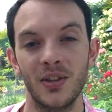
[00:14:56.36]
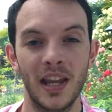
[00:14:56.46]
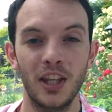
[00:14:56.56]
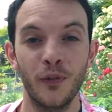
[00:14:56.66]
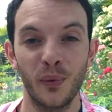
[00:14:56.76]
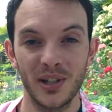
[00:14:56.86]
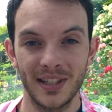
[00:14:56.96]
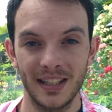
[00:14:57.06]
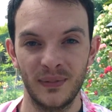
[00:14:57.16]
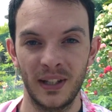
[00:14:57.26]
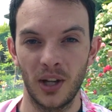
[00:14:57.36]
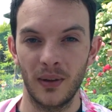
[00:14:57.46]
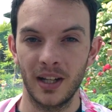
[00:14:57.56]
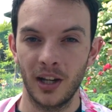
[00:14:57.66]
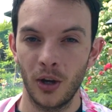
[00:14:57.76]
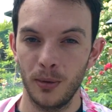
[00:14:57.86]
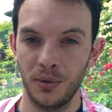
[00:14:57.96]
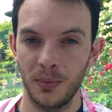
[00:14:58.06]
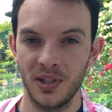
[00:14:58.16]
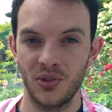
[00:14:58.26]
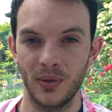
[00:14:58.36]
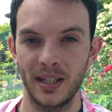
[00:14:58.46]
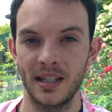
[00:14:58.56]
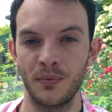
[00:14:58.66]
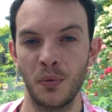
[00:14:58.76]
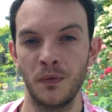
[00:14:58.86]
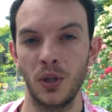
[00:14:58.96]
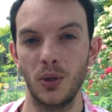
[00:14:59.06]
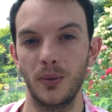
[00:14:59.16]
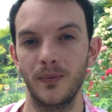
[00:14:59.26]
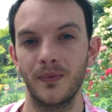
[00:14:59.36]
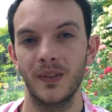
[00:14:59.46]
thank you for watching this video, and I hope you enjoyed this review.